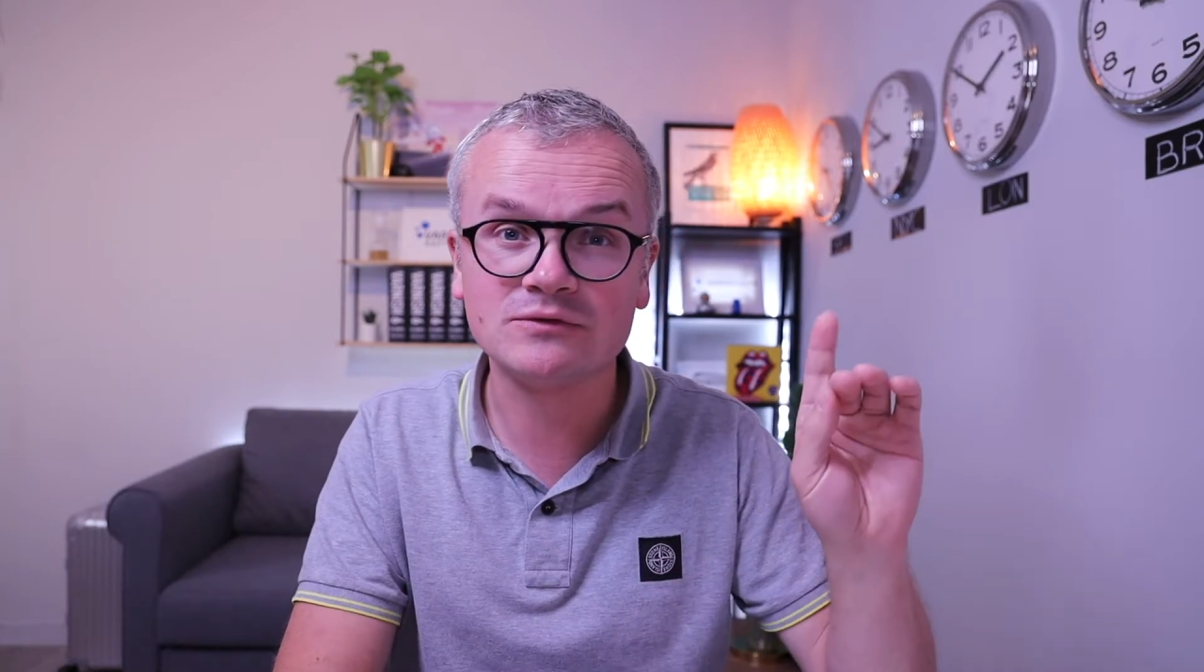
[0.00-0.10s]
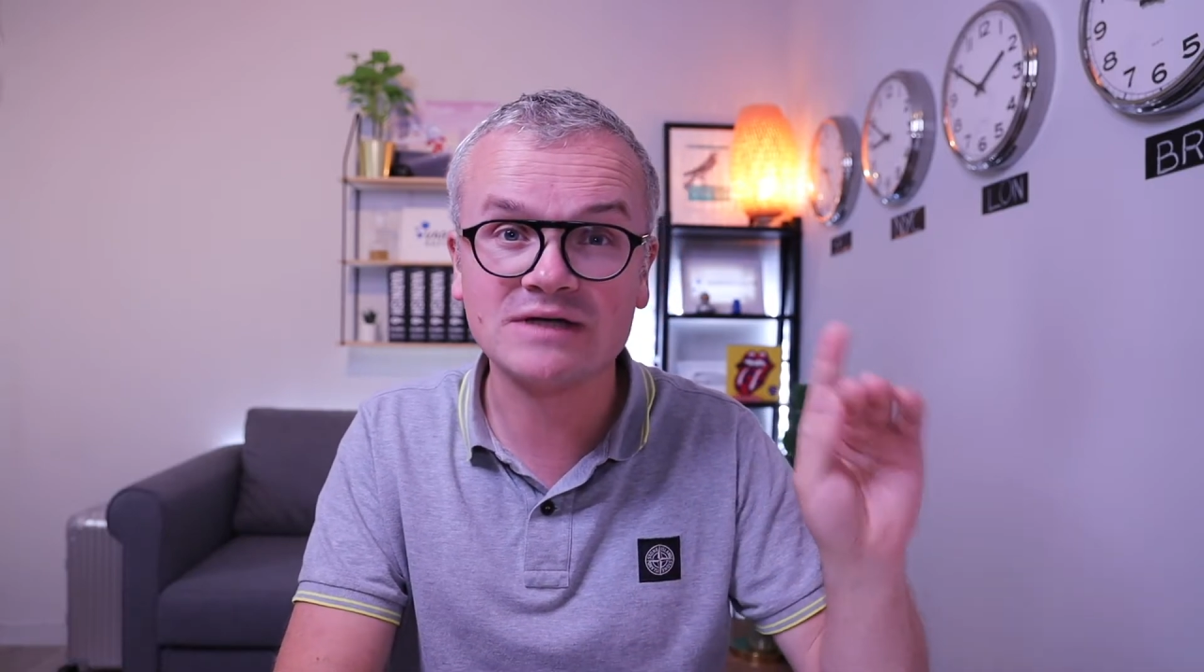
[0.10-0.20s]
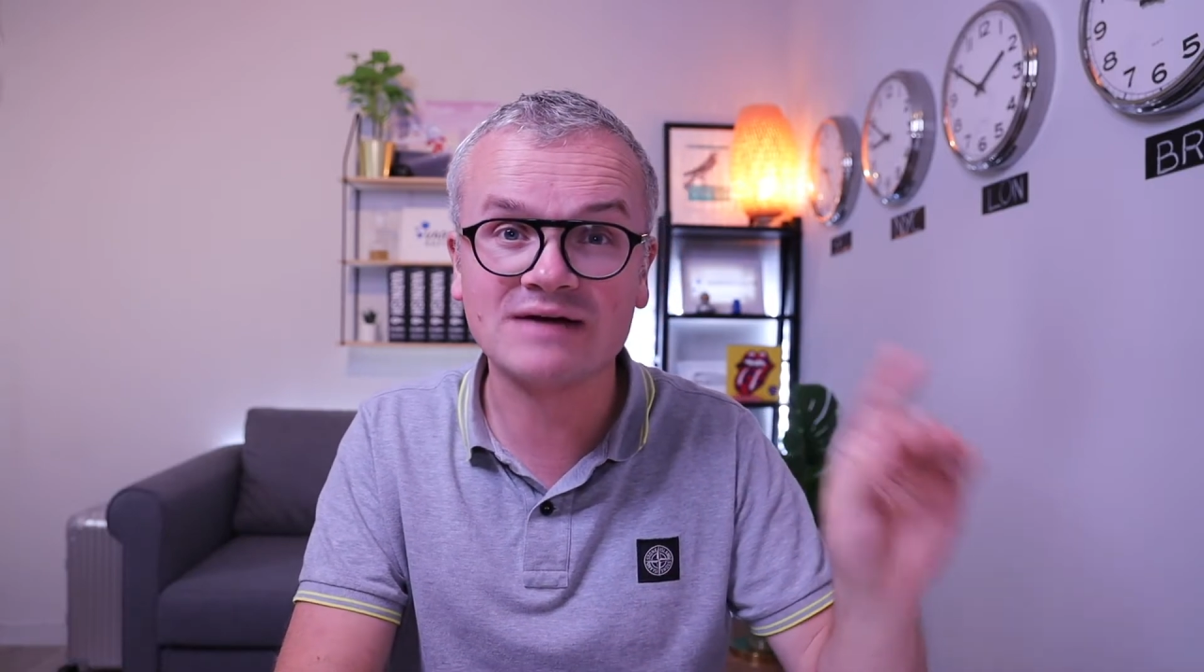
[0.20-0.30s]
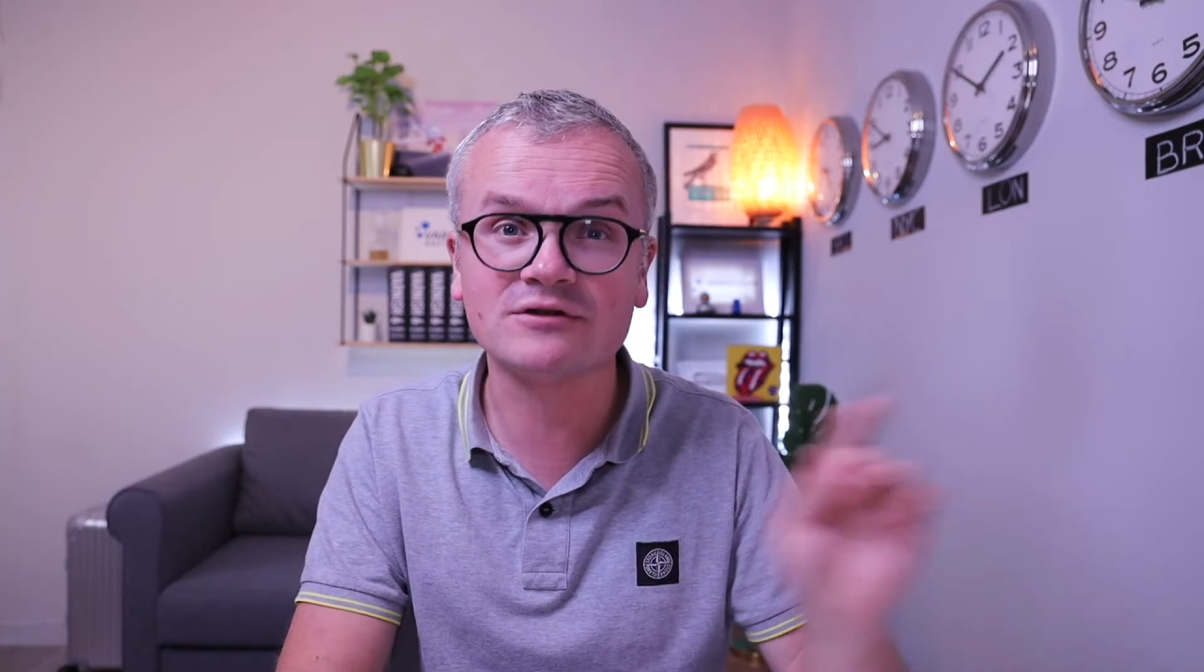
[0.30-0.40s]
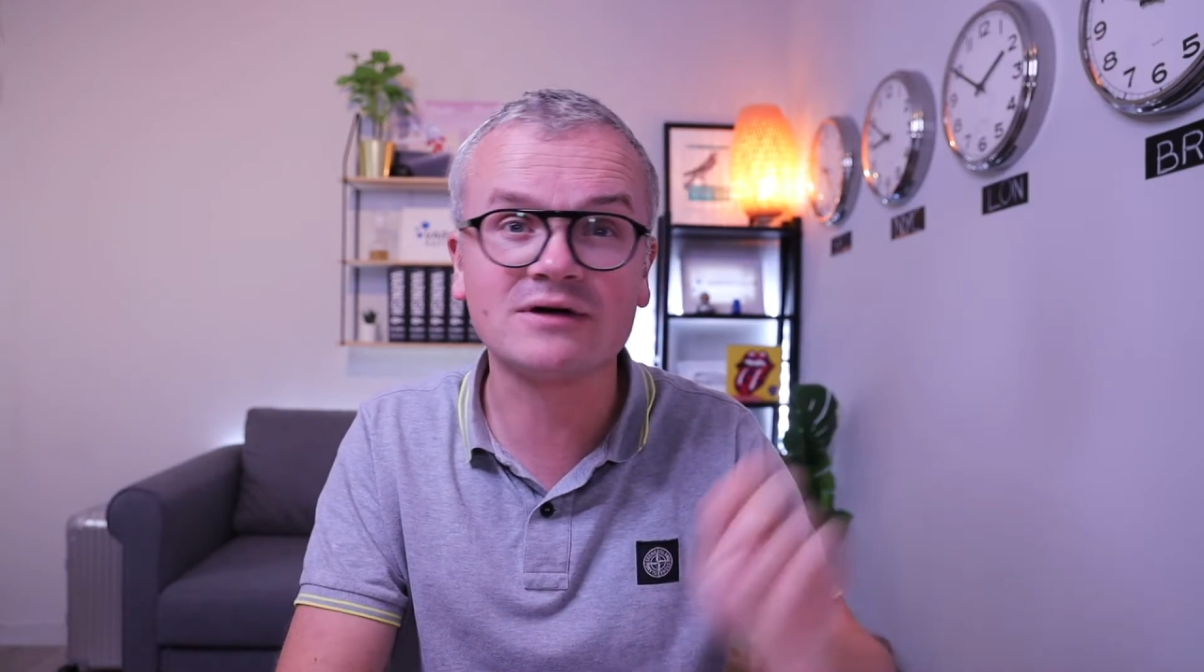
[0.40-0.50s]
to
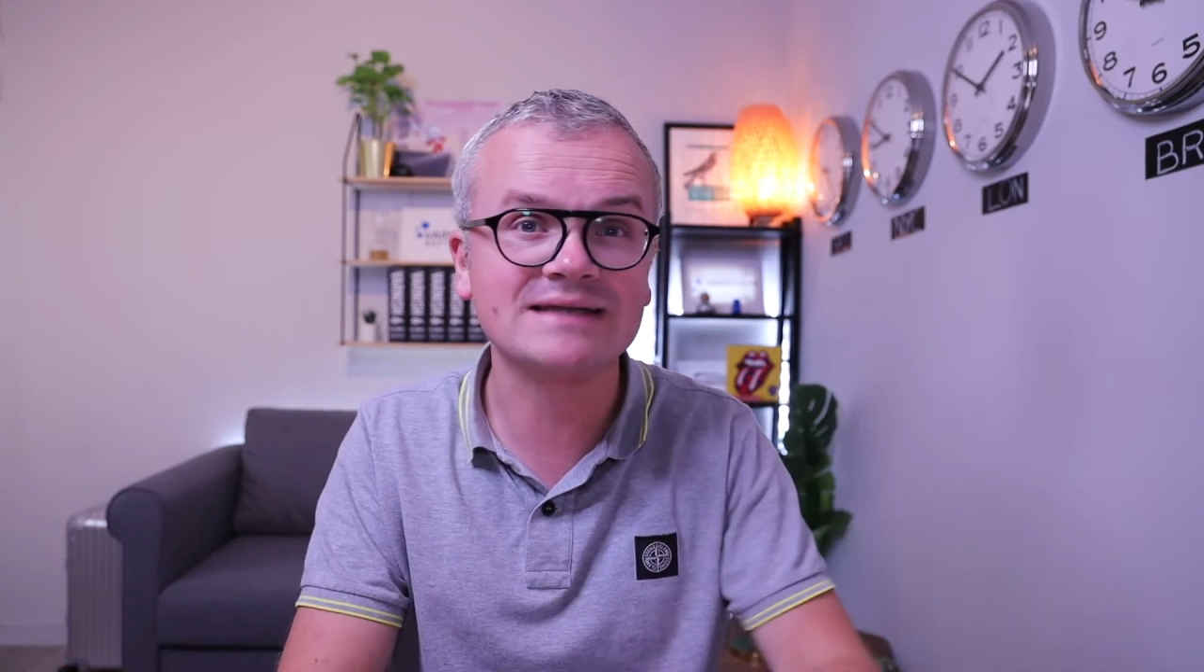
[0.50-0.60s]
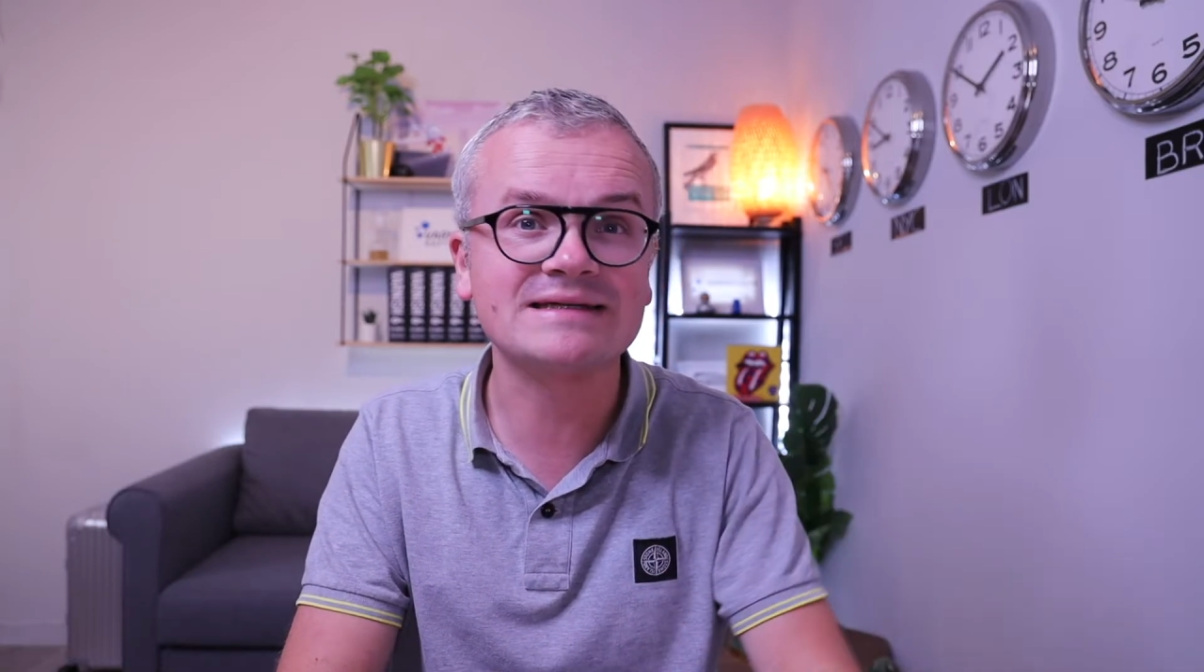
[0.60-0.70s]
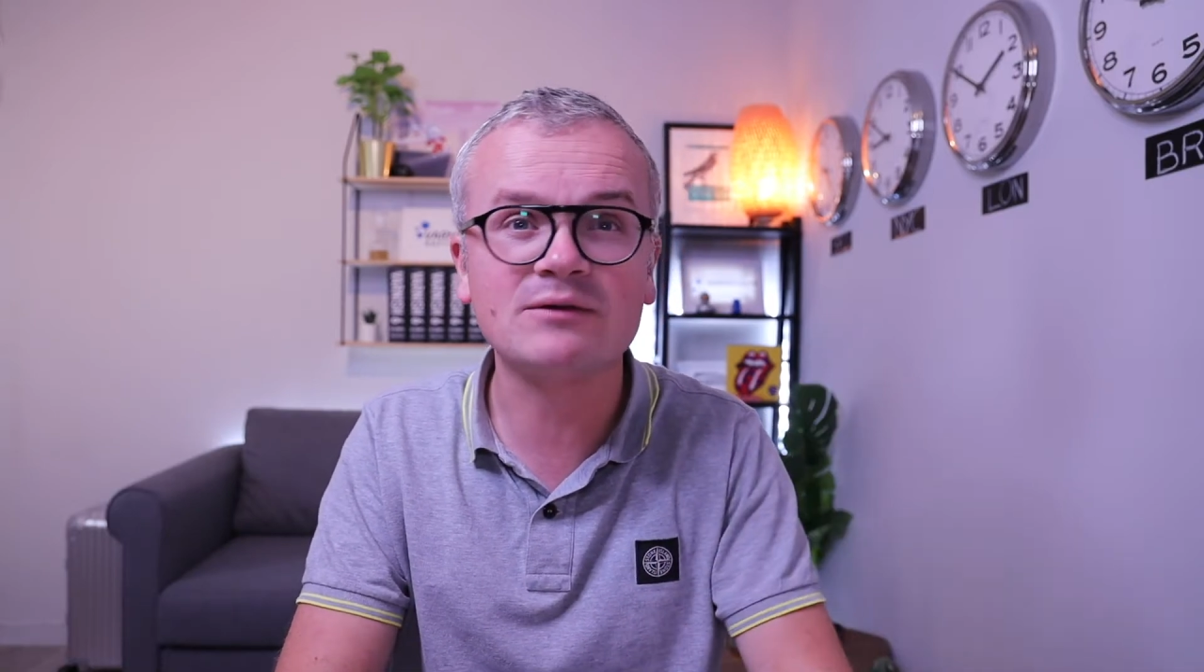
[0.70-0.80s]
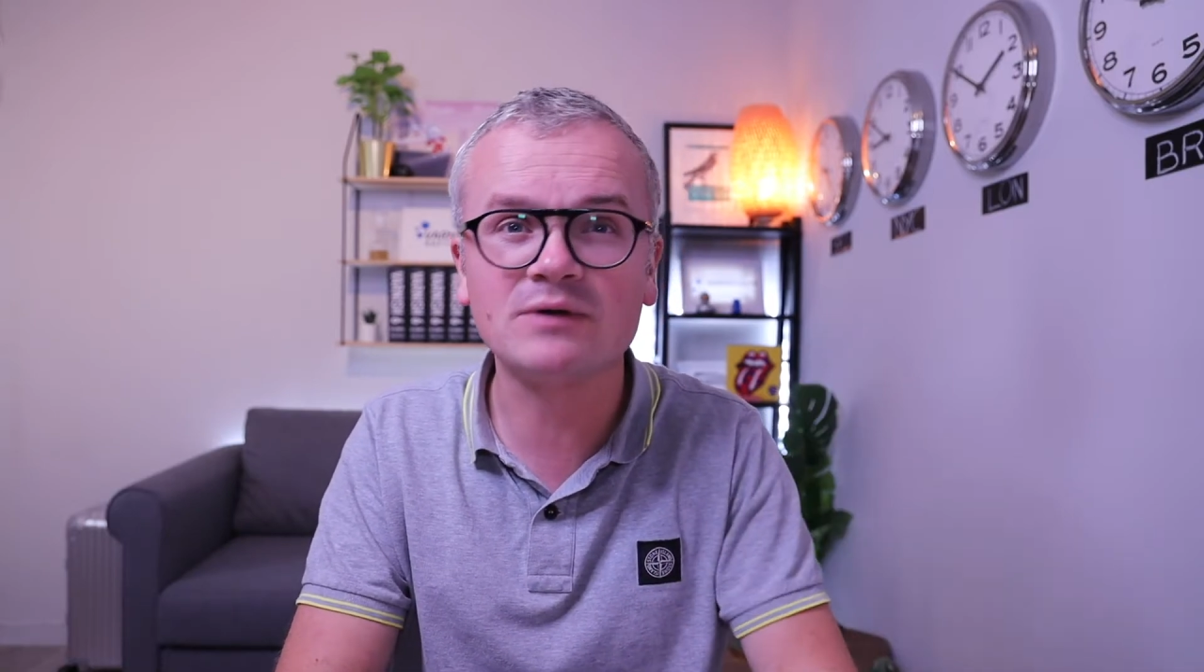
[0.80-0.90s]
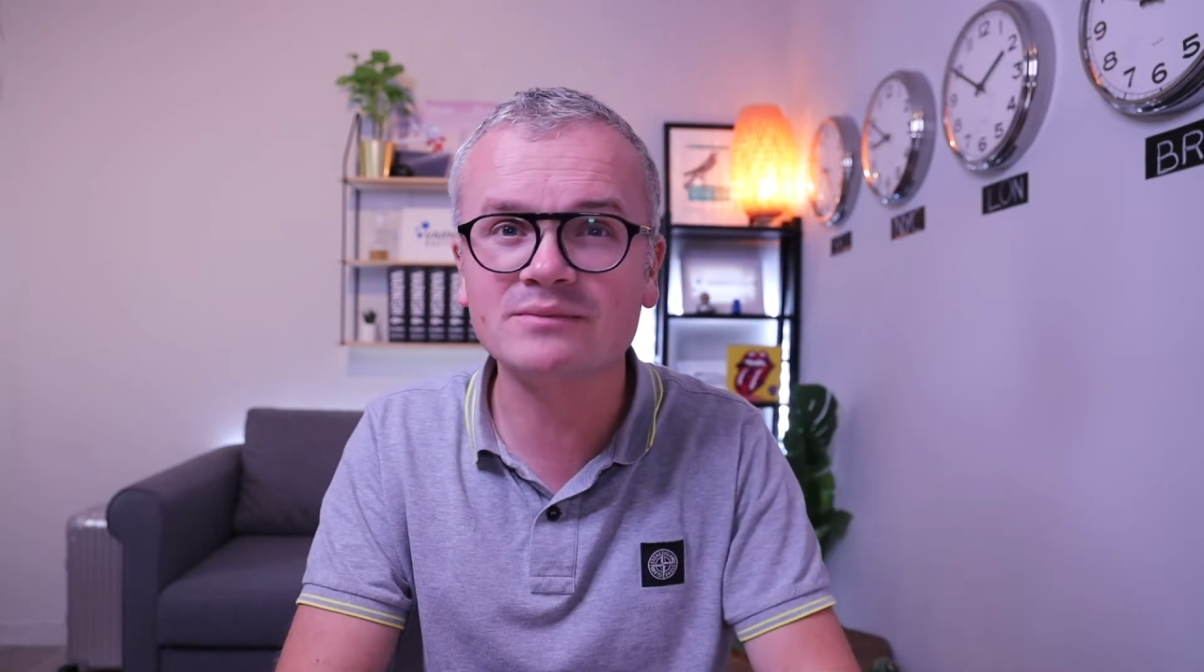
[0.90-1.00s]
have a look at
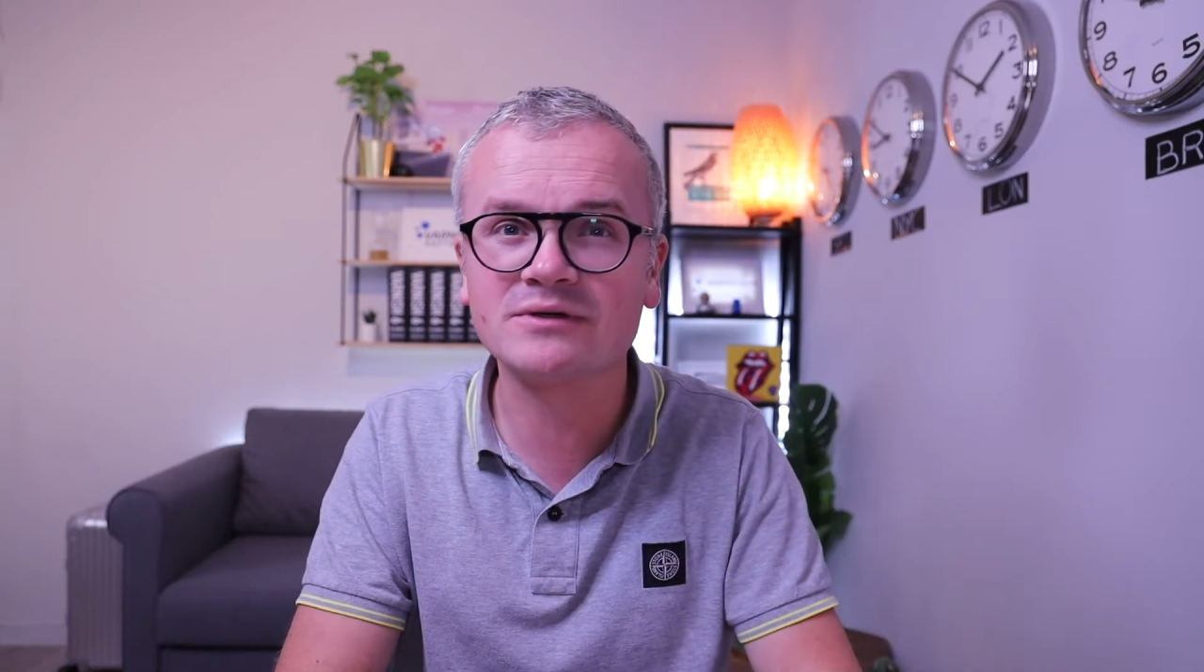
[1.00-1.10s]
that one